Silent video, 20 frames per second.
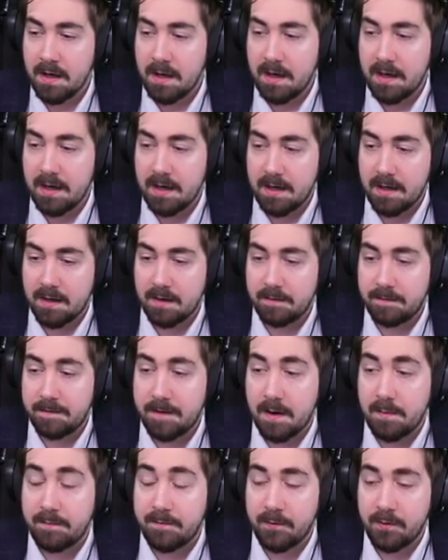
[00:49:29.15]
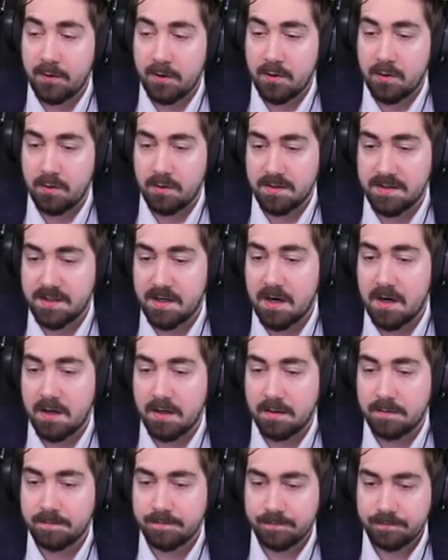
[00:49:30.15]
farm for the nurse
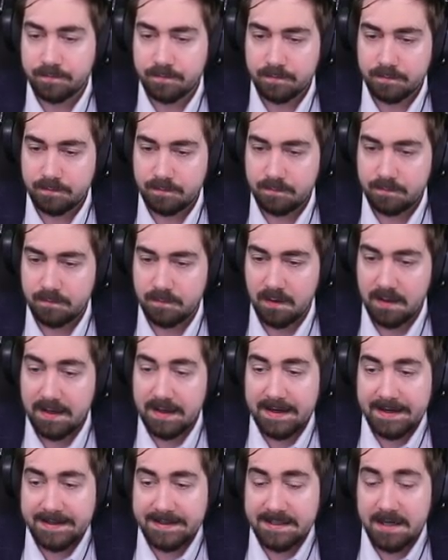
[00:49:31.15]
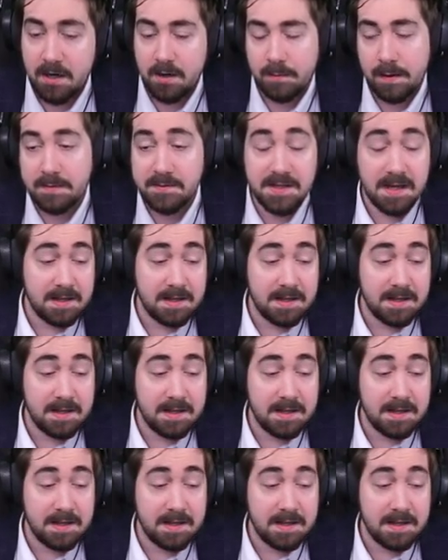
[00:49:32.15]
card in tower maps.